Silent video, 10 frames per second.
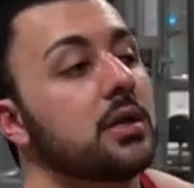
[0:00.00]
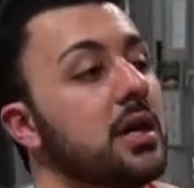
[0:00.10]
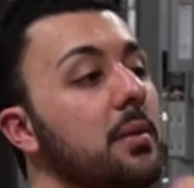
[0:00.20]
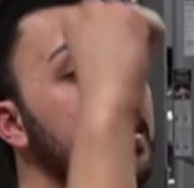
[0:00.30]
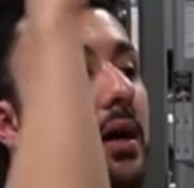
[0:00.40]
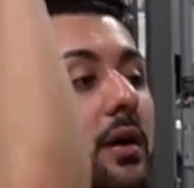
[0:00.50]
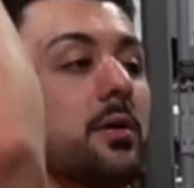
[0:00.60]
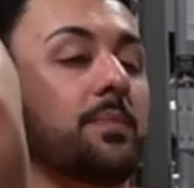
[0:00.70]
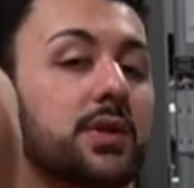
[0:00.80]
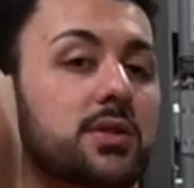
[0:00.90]

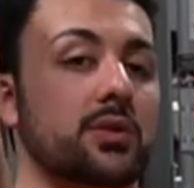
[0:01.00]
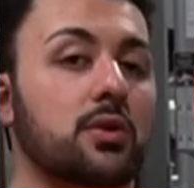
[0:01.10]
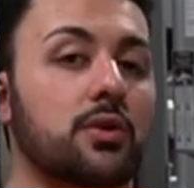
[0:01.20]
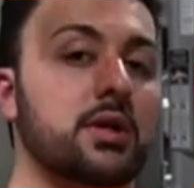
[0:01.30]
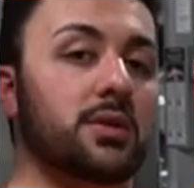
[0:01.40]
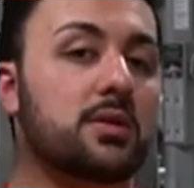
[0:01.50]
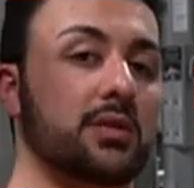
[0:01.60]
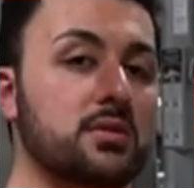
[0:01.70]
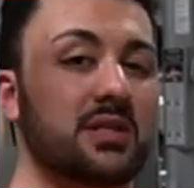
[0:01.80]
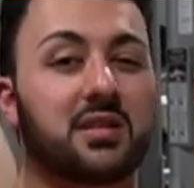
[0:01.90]
dumbbell skull
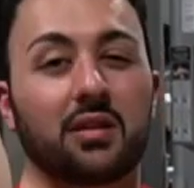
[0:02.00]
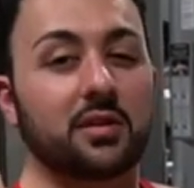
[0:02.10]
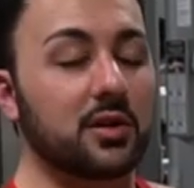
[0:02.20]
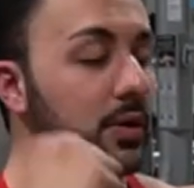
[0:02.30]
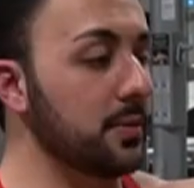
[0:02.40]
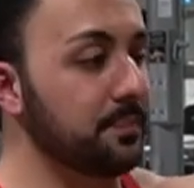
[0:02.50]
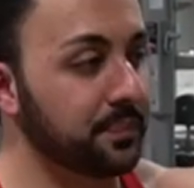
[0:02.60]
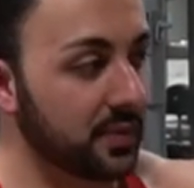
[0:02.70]
crushers, that's another good one,